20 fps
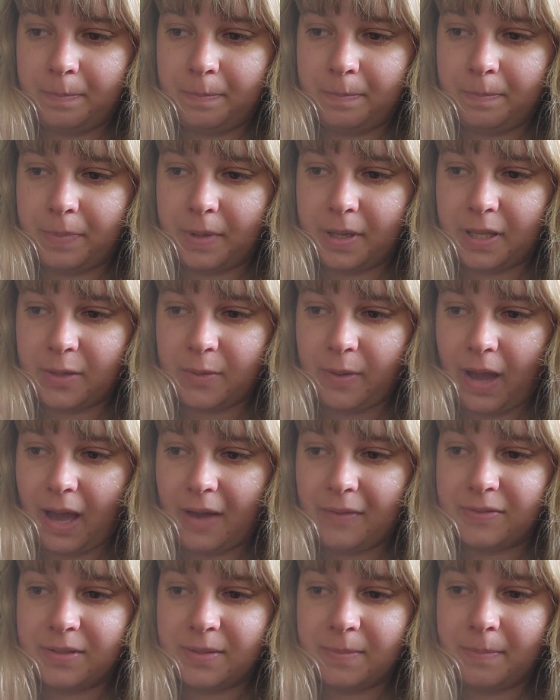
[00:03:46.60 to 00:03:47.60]
but you
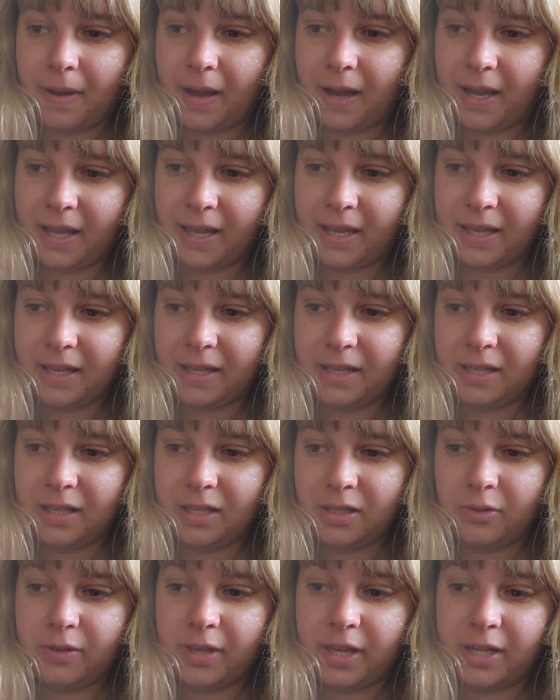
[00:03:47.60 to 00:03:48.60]
have to buy
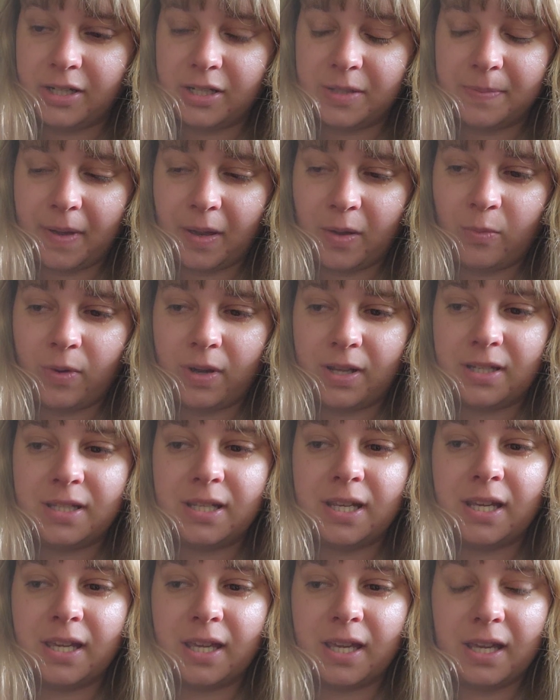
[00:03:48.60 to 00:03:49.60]
you can't just buy one
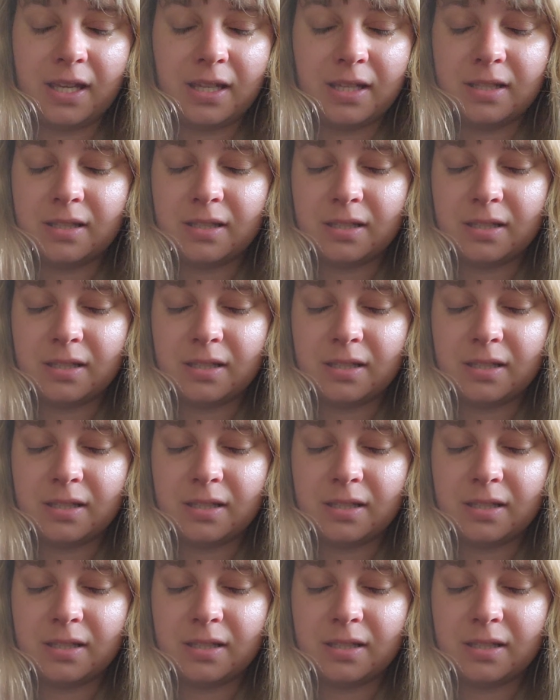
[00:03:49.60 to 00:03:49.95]
ticket.